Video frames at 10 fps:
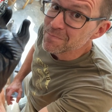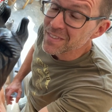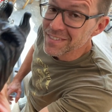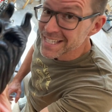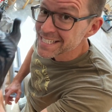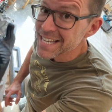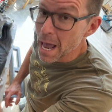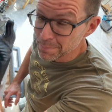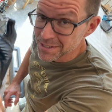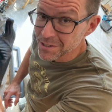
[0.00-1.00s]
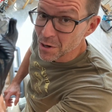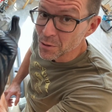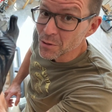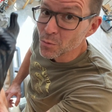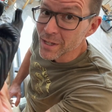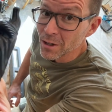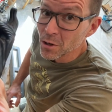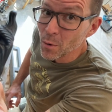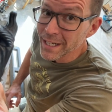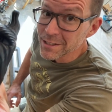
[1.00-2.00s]
This episode, we are
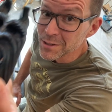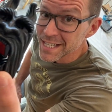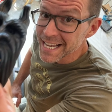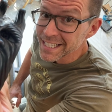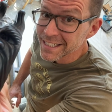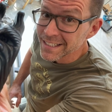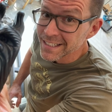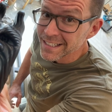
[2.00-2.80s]
going to take